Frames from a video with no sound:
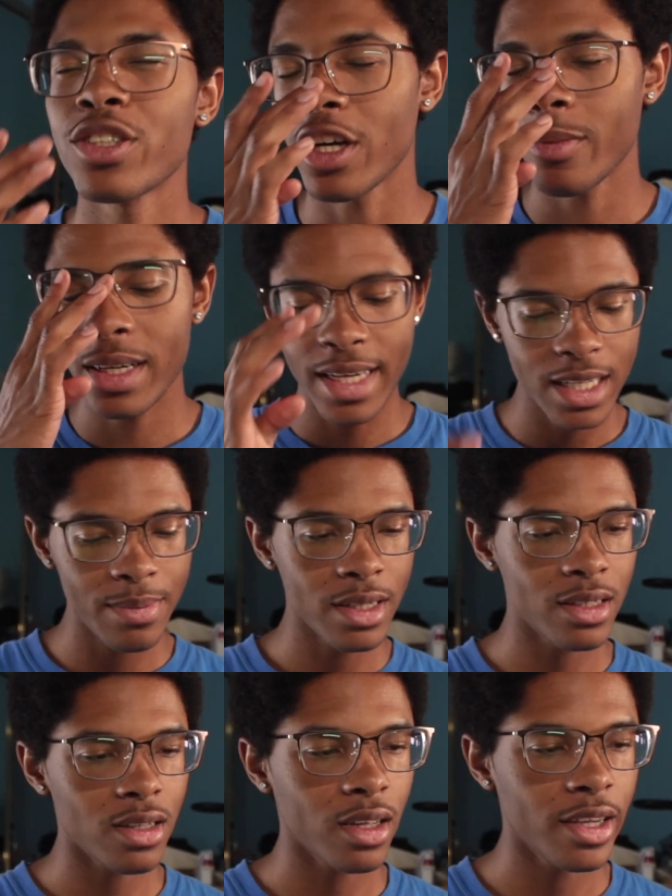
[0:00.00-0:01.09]
show my test
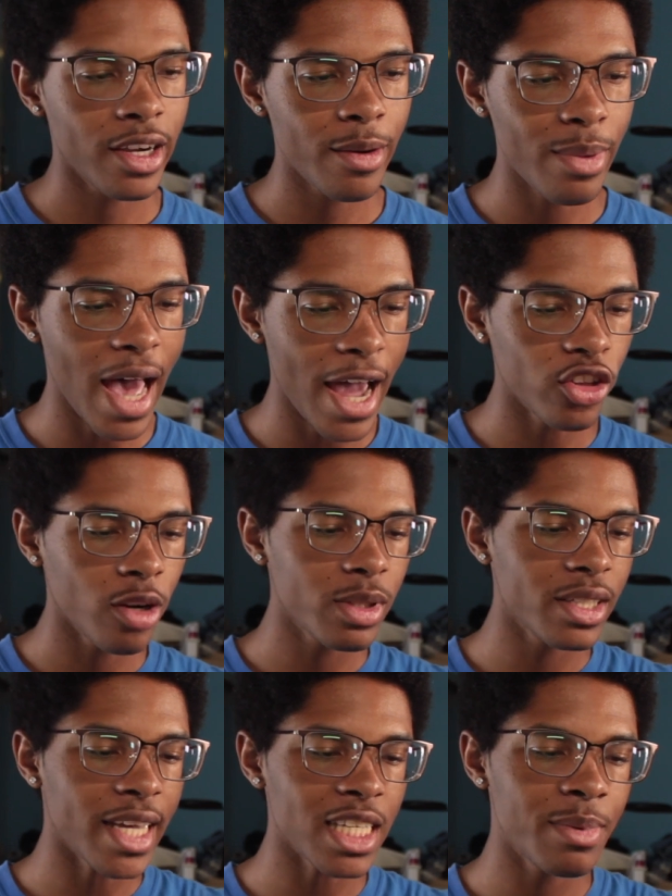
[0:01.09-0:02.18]
pieces on here, but I
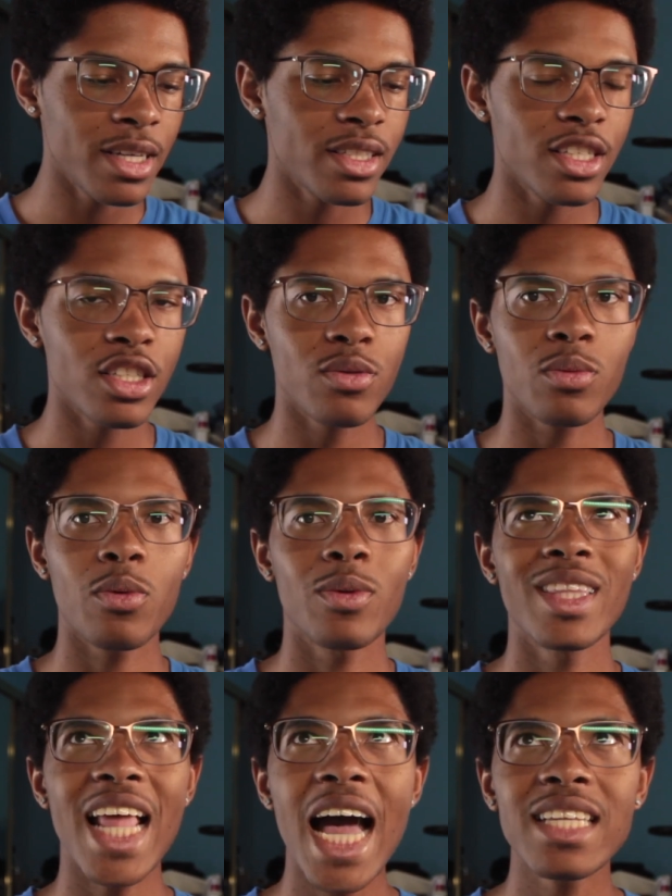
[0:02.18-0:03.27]
normally test pieces
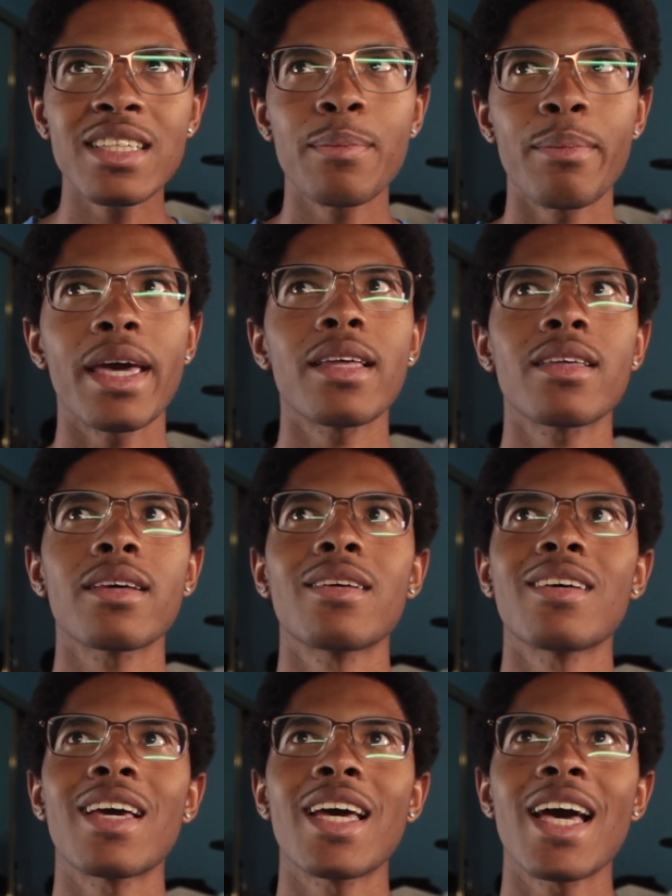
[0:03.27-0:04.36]
not to make
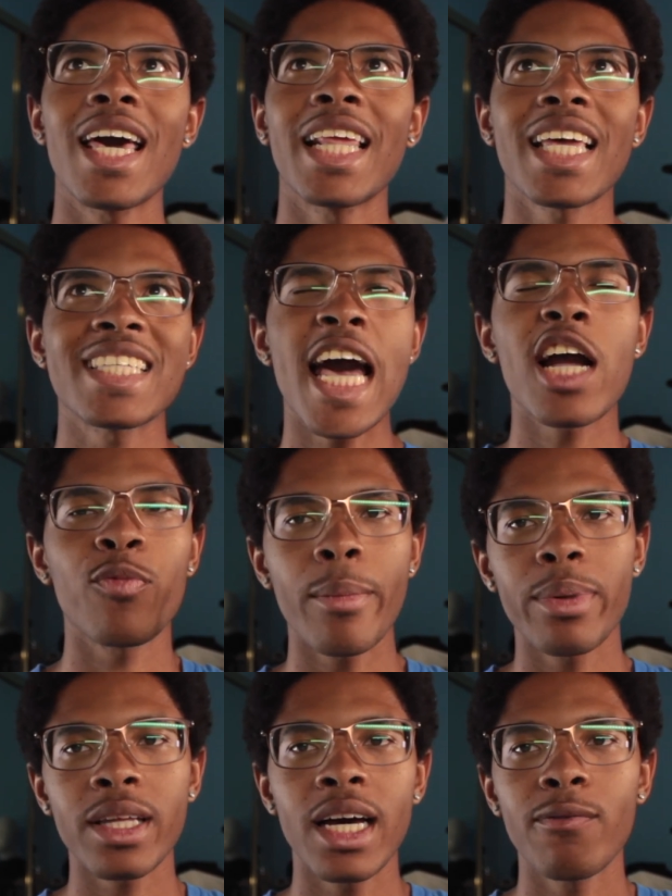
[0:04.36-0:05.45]
an exact
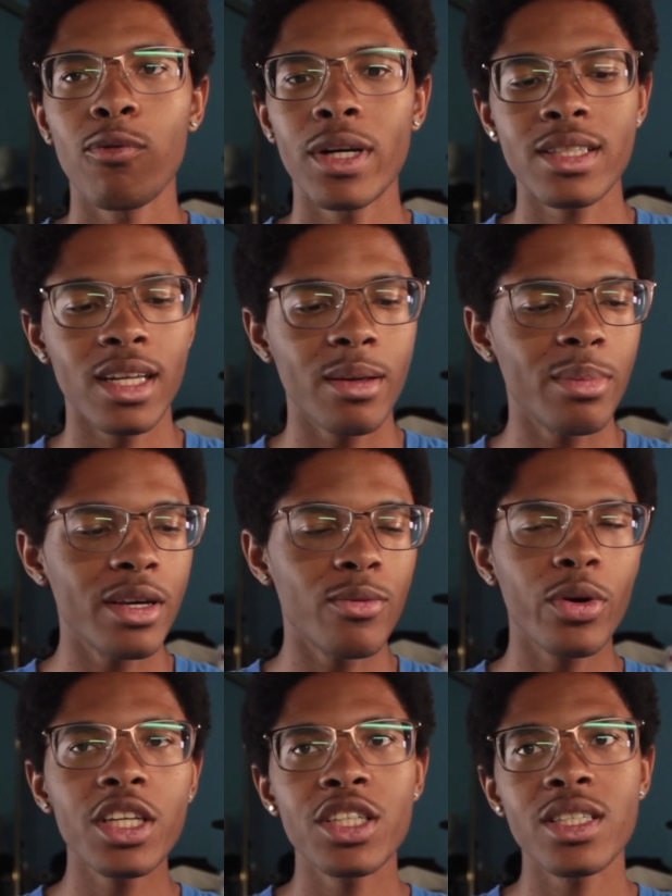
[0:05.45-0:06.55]
replica of what it's going to be,
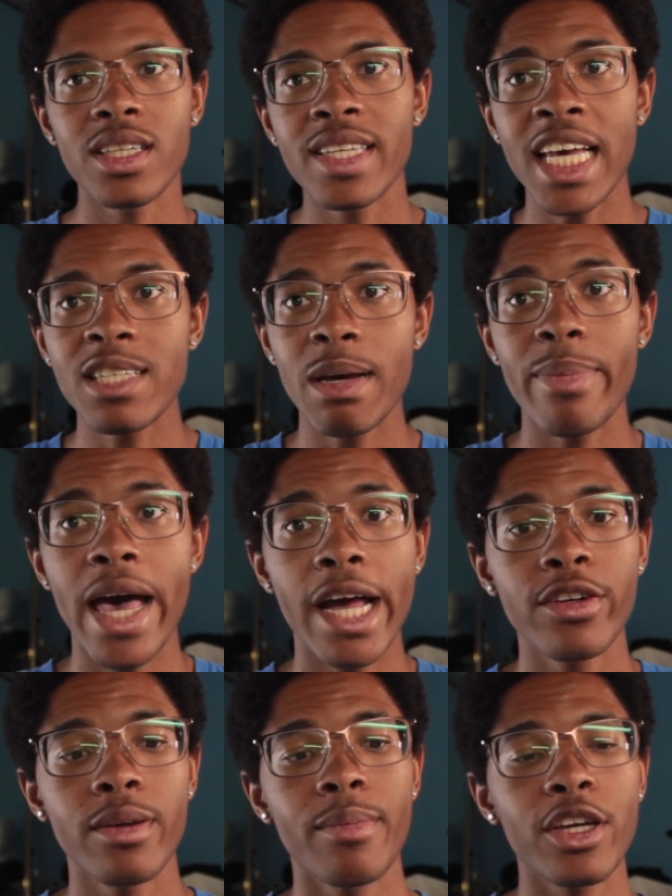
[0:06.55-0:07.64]
really just to test my
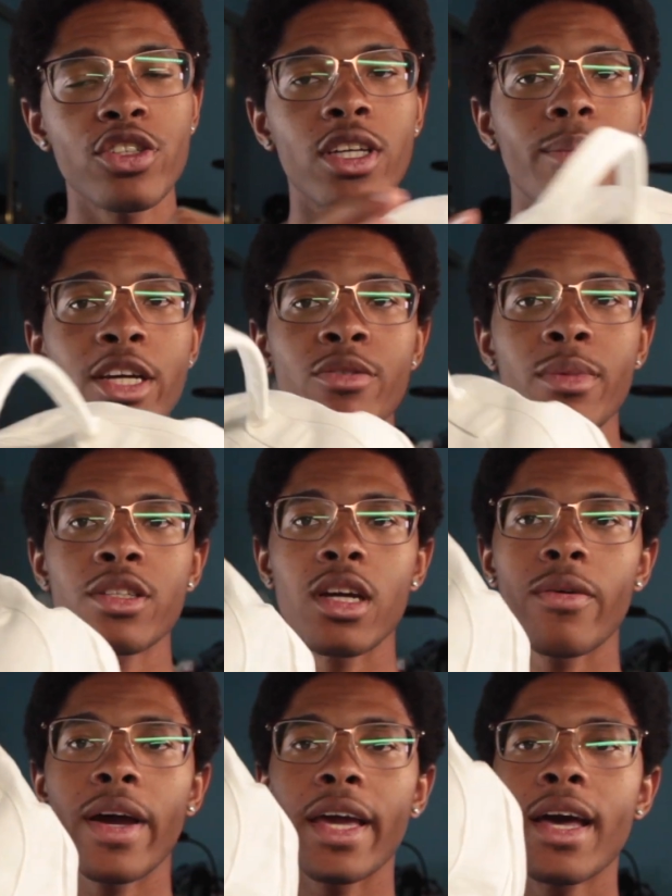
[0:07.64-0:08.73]
pattern and make sure the measurements
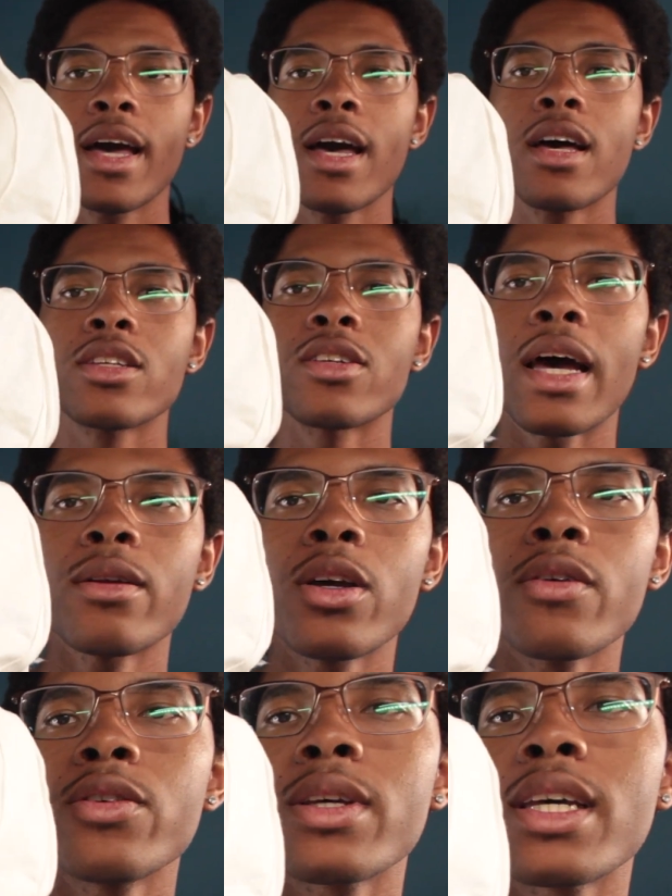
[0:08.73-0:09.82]
are right. So I don't know
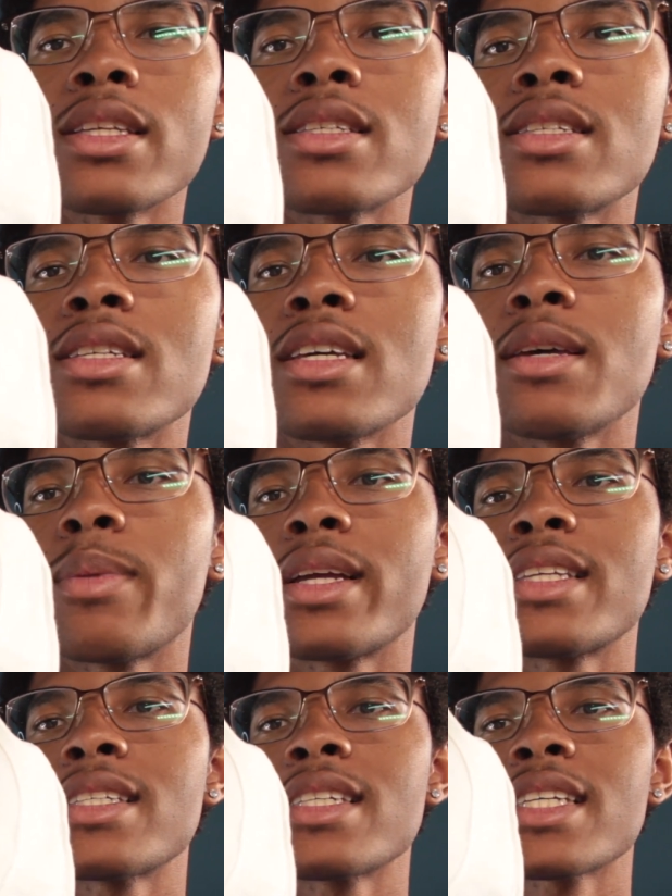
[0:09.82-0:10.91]
if you can see,
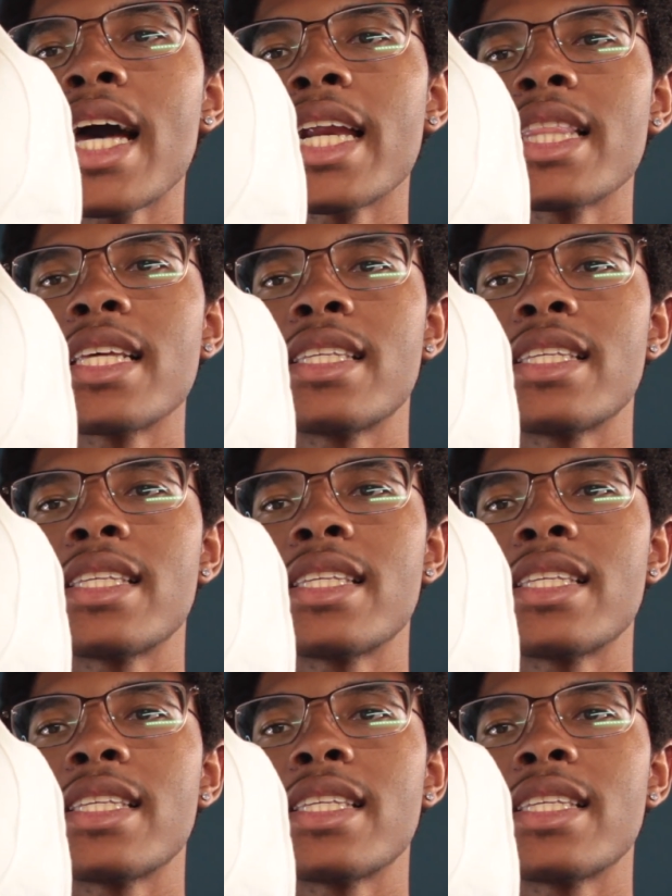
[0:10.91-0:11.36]
but this is kind of the